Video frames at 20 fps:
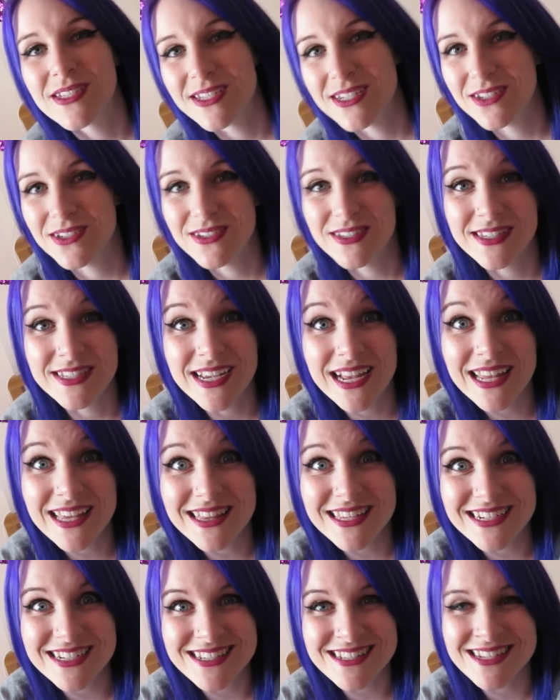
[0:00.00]
still still
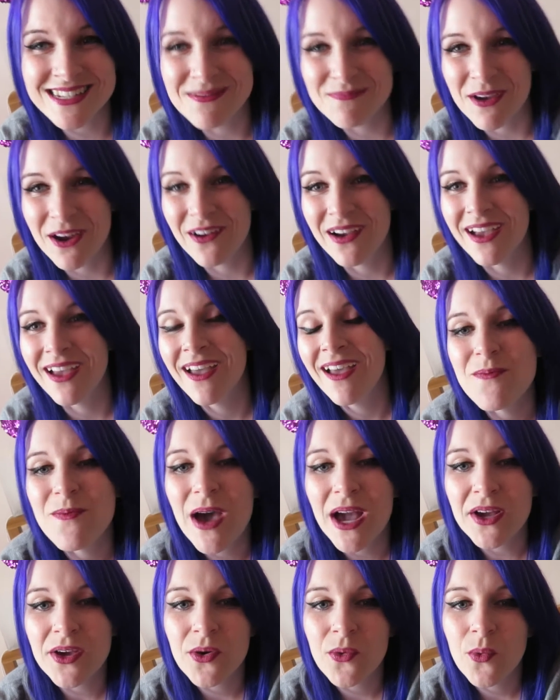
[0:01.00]
in the Disney spirit
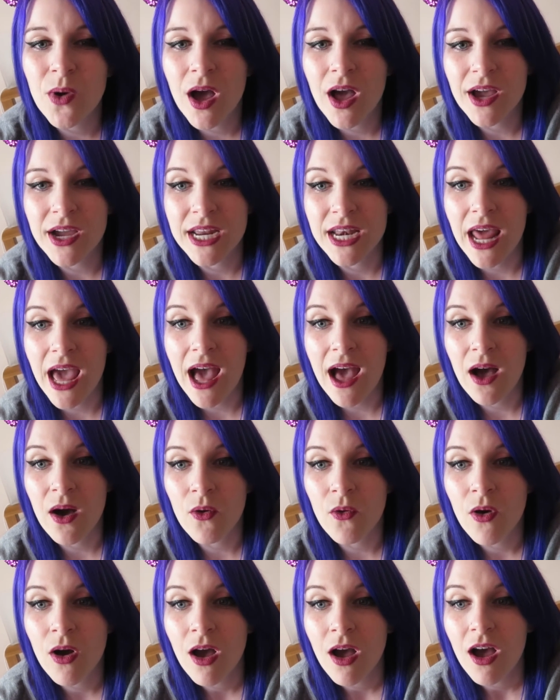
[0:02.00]
back at work
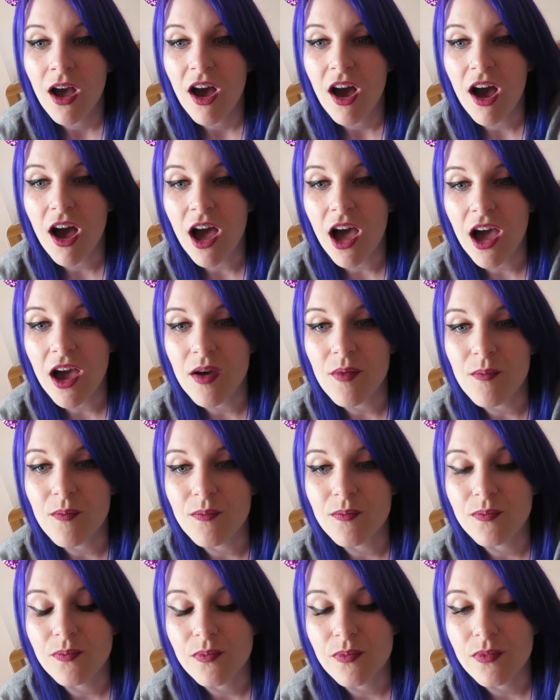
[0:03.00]
now
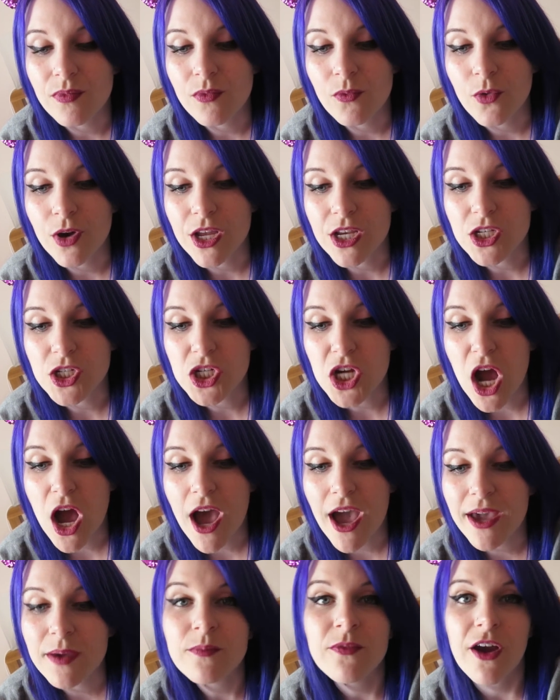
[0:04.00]
um which
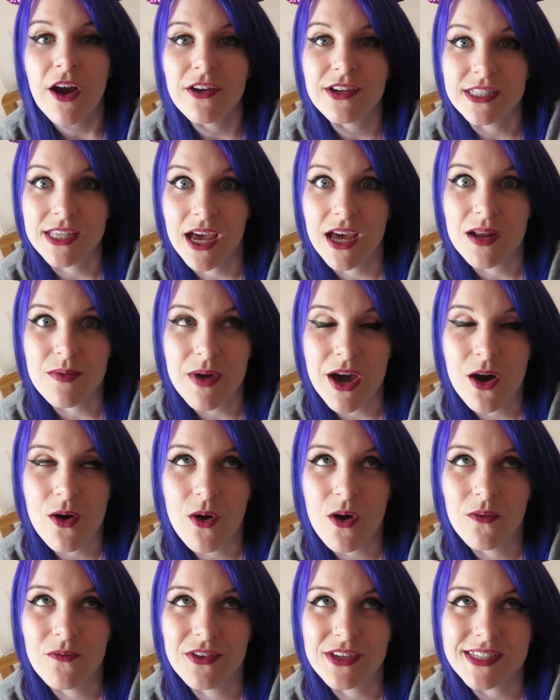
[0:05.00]
I am very sad
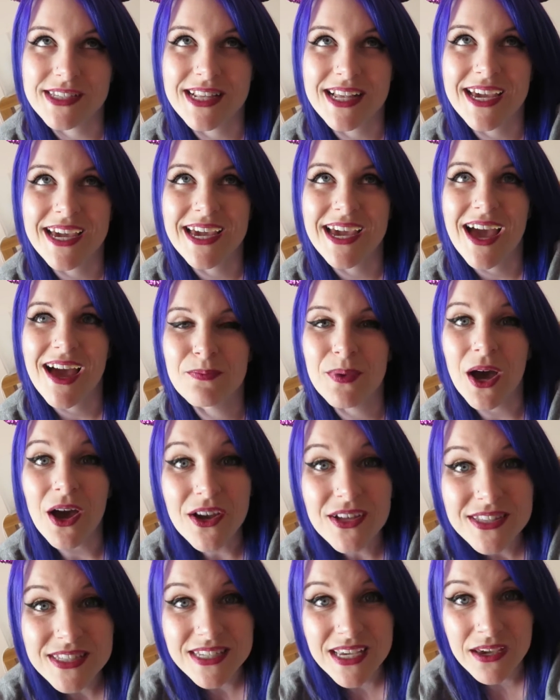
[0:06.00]
about obviously,
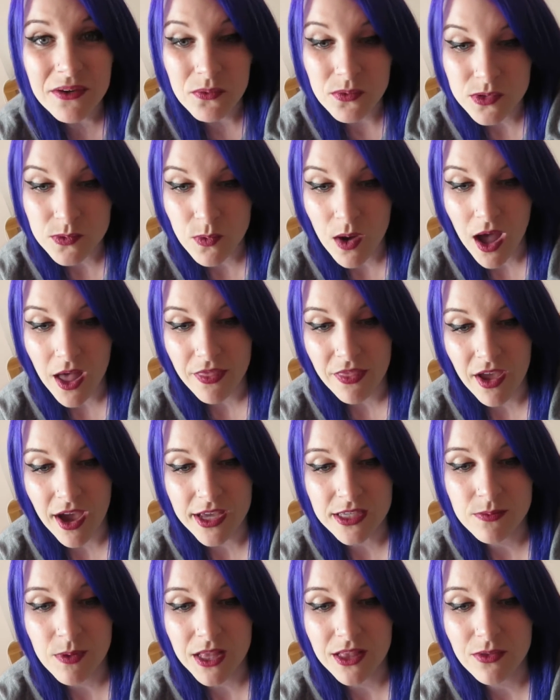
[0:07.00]
but it was worth it.
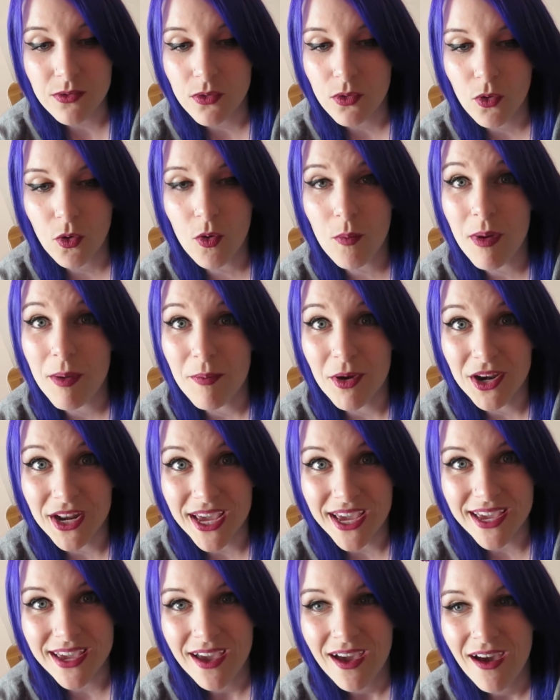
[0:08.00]
I spent all my
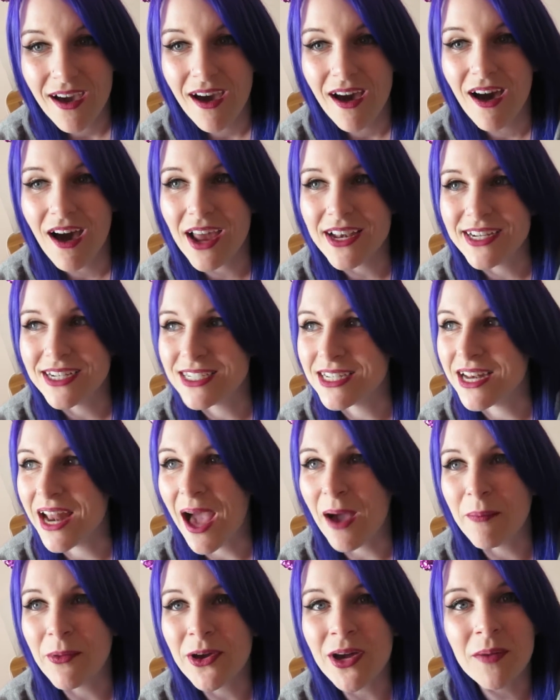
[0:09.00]
money. I need to
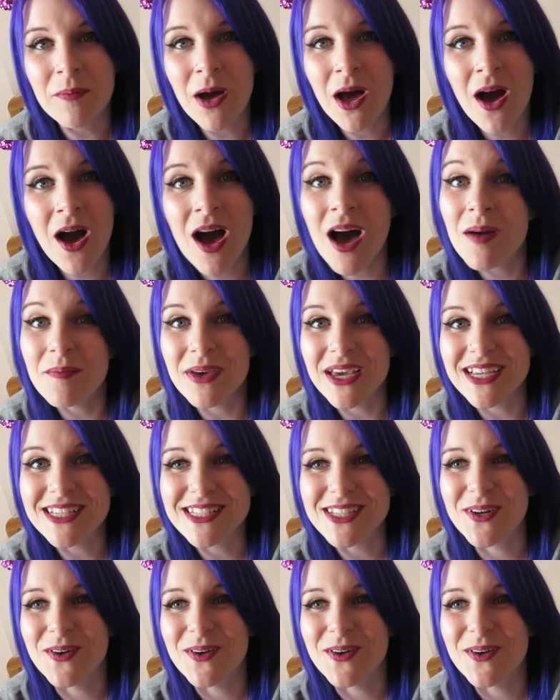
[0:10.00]
now become a hermit